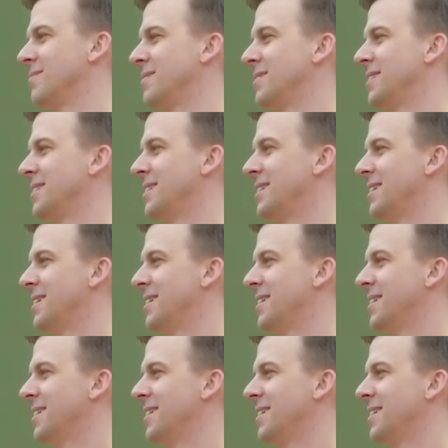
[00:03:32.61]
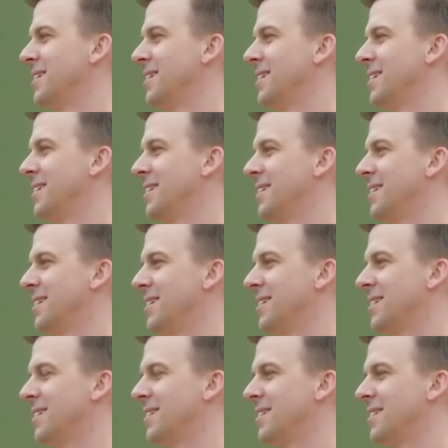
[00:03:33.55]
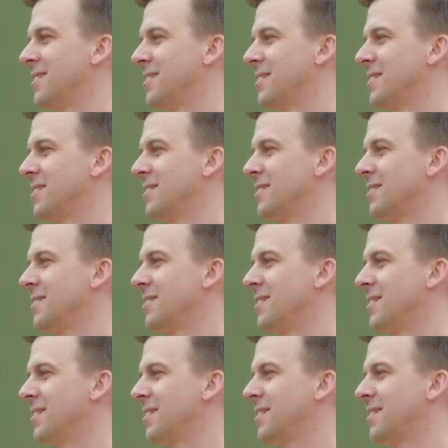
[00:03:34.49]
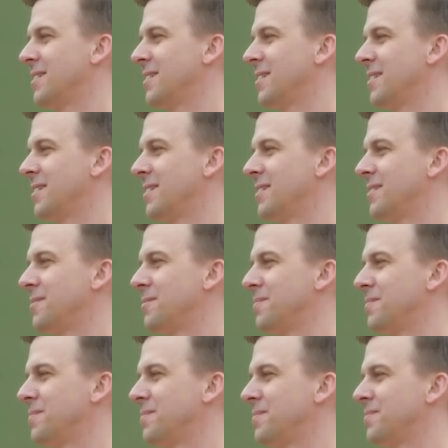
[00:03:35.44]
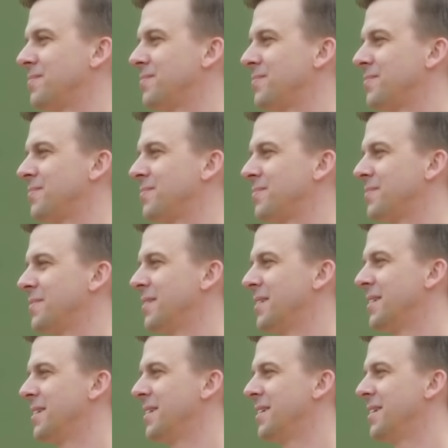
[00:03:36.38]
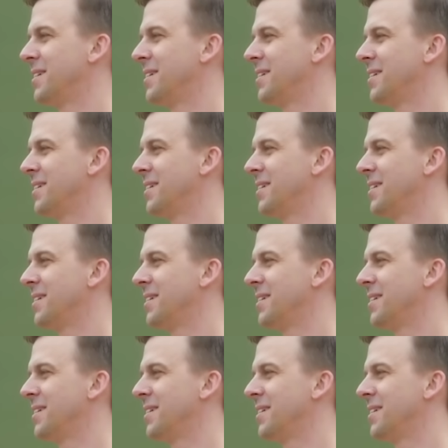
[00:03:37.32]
[no speech]